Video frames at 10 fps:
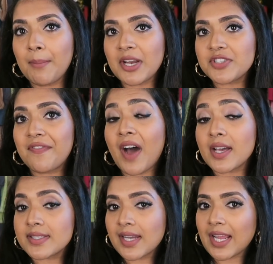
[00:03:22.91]
much
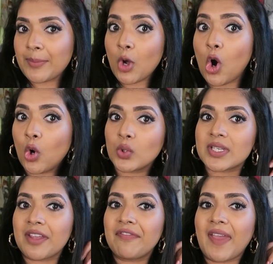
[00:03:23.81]
faster, like I'm not
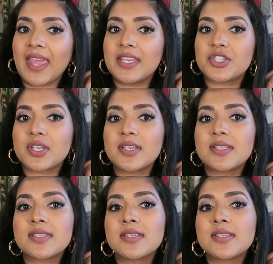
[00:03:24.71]
holding it for ages